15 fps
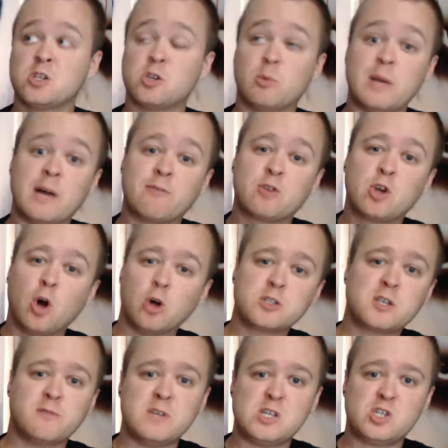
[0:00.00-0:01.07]
So we have
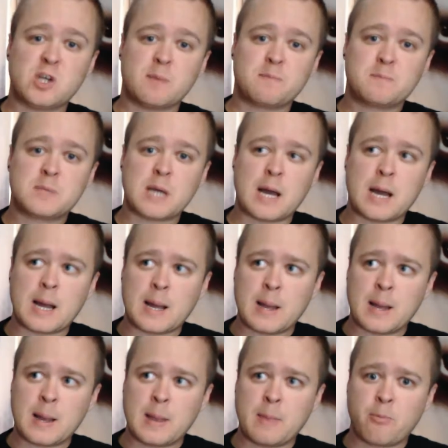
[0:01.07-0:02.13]
Gods of Egypt,
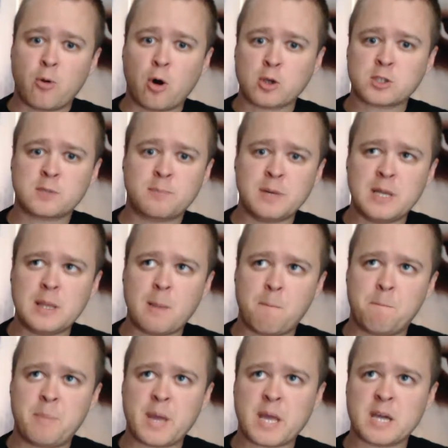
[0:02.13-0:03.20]
possibly
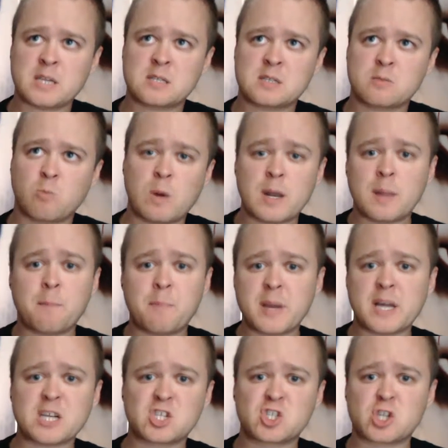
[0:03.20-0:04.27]
the biggest, one of the
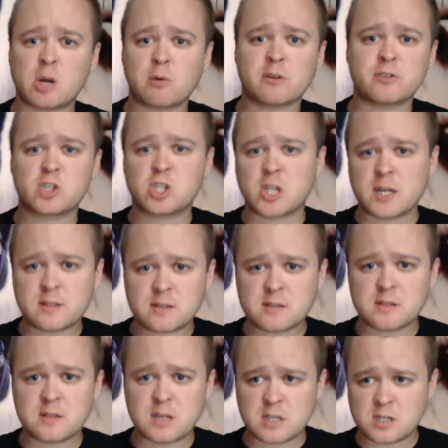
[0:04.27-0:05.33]
biggest shower of
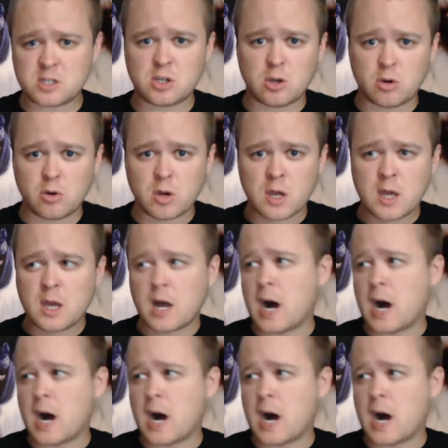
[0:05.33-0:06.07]
shits this year.